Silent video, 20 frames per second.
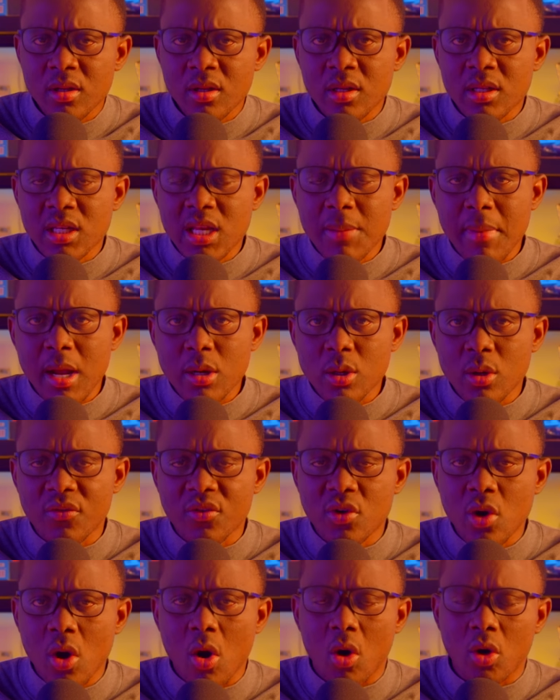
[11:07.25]
the man of
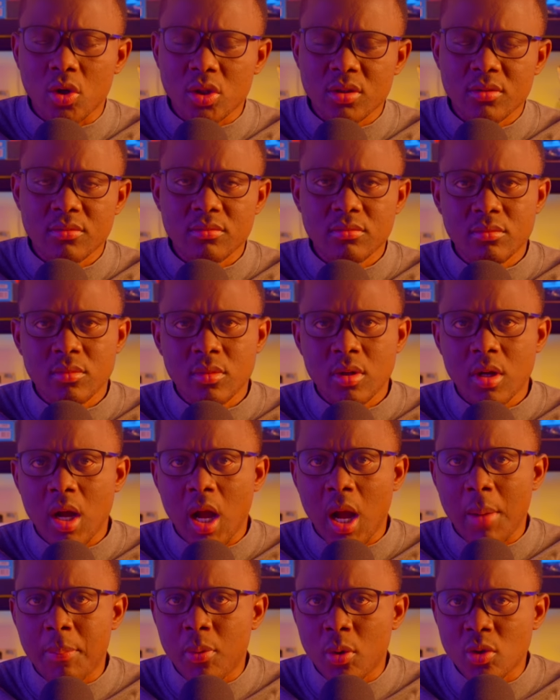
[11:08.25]
God,
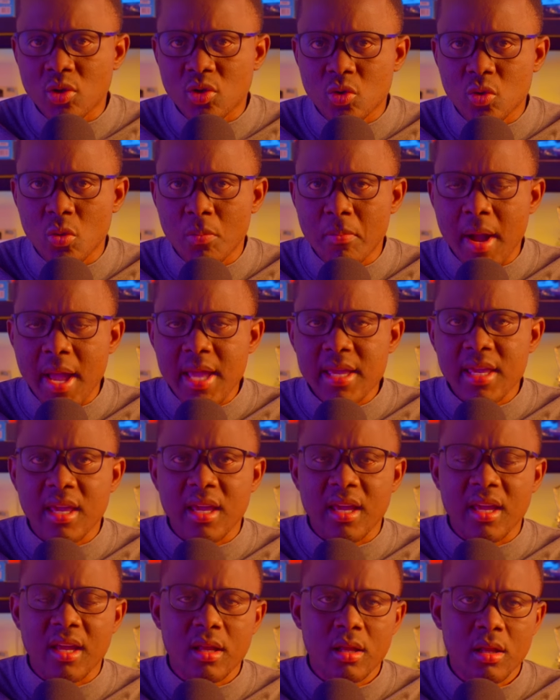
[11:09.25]
Apostle
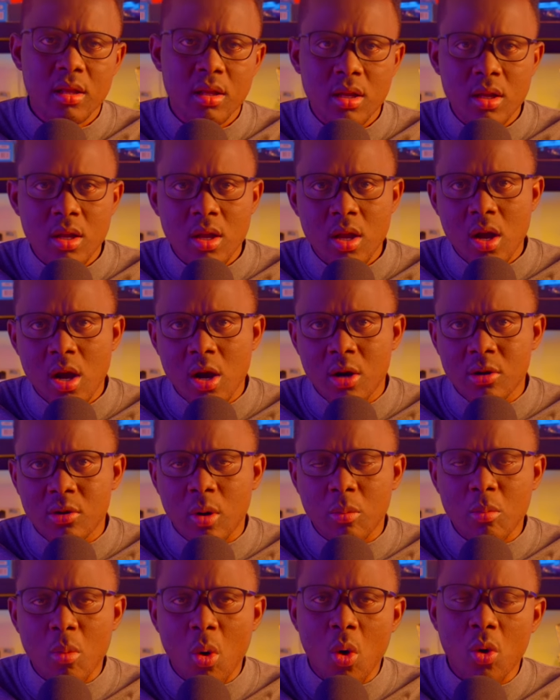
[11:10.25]
Michael
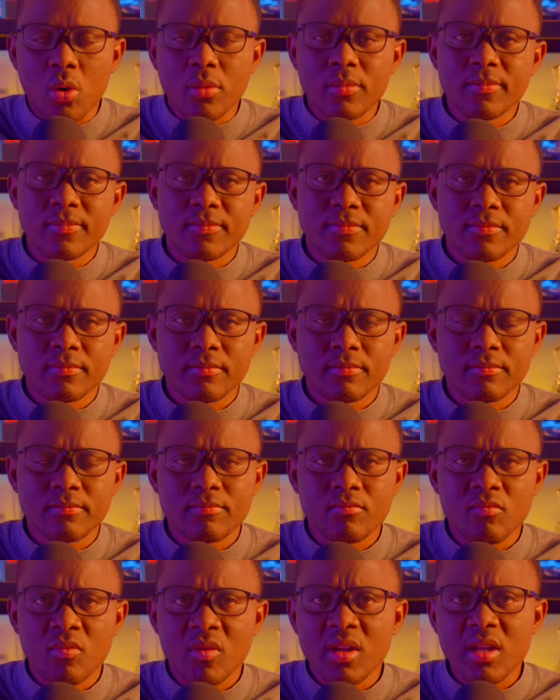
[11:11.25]
Orokpo,
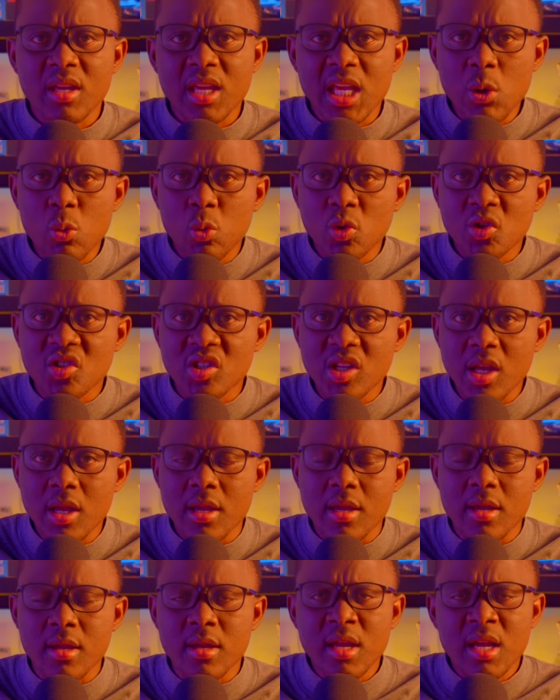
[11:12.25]
he will
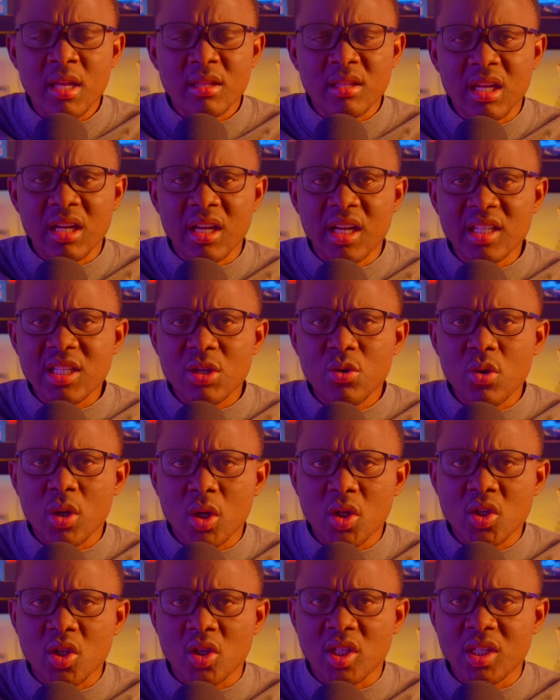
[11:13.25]
say the reason you are not
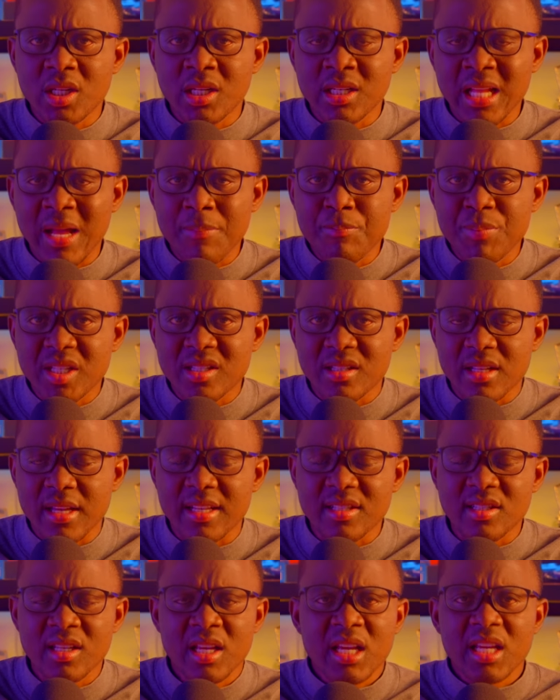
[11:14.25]
succeeding in that
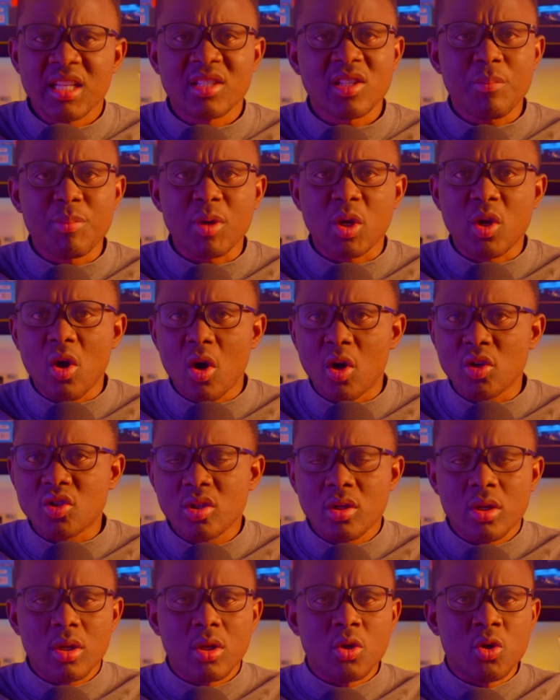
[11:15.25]
business is not because
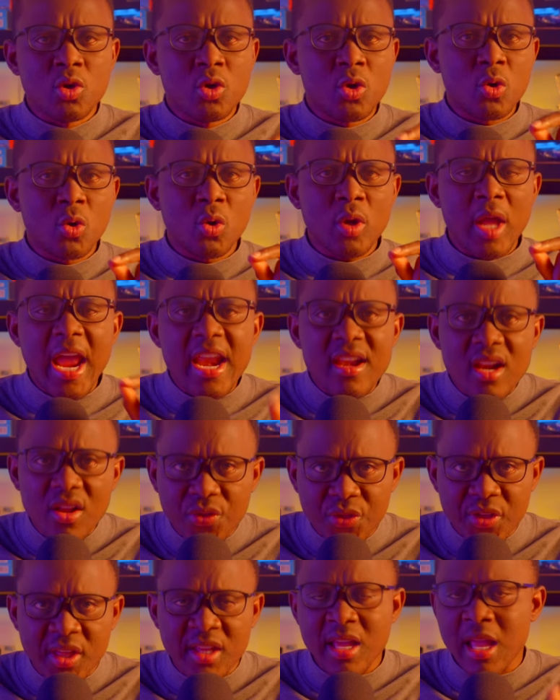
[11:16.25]
you don't know
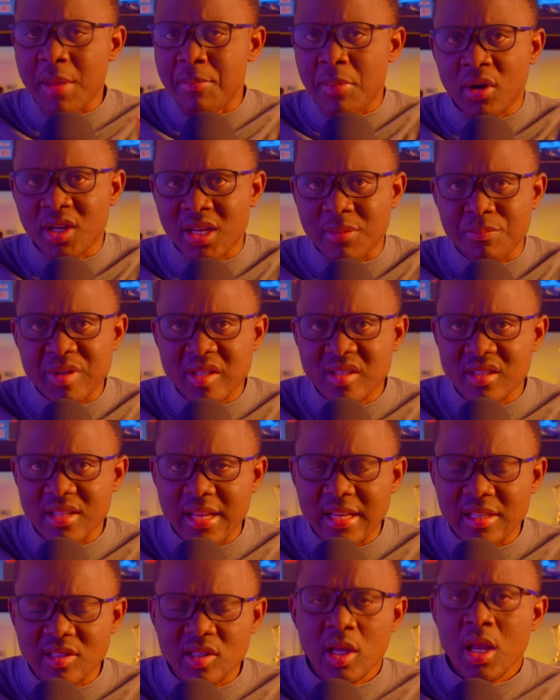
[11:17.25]
anything about the
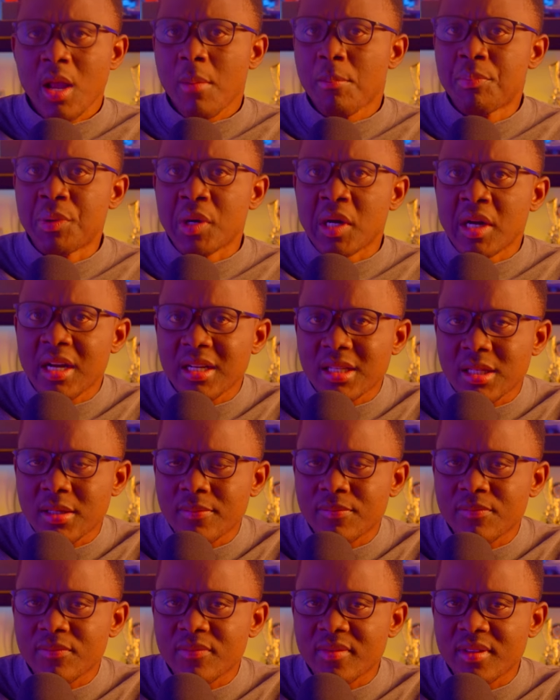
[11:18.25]
business, but
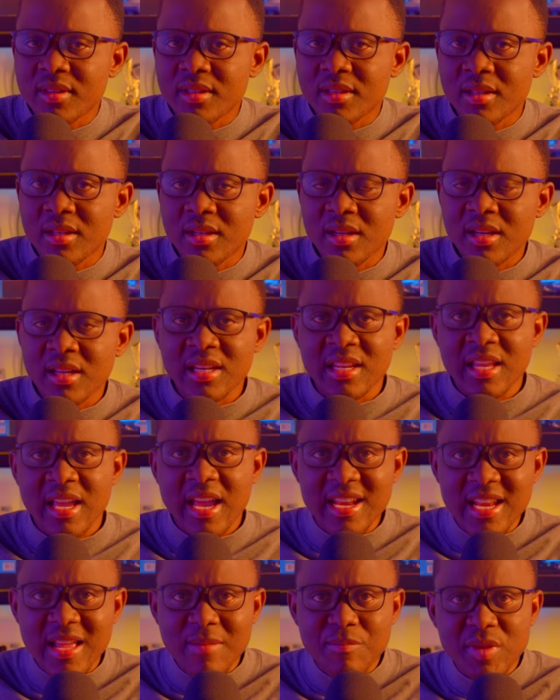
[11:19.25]
the
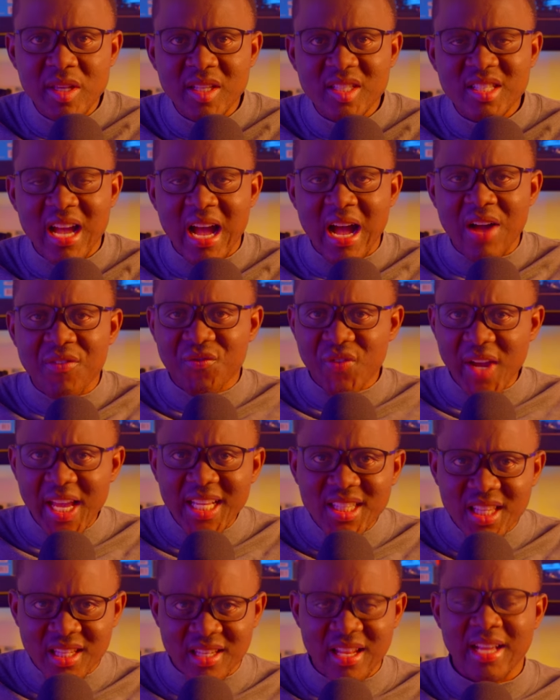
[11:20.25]
enemies are
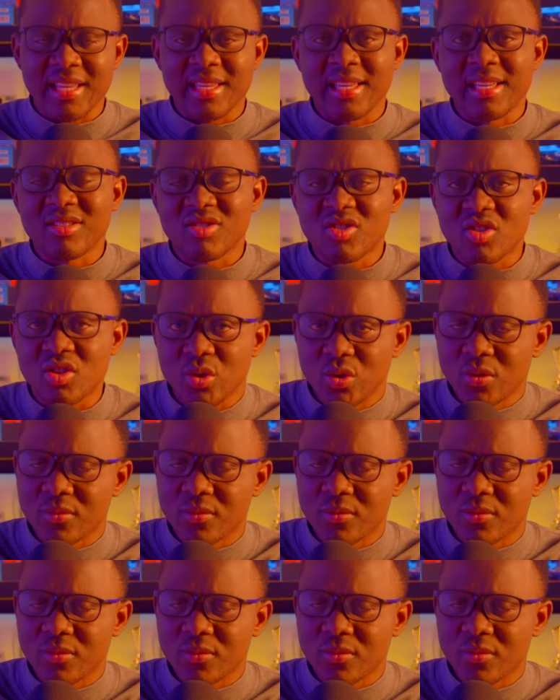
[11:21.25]
fighting against you.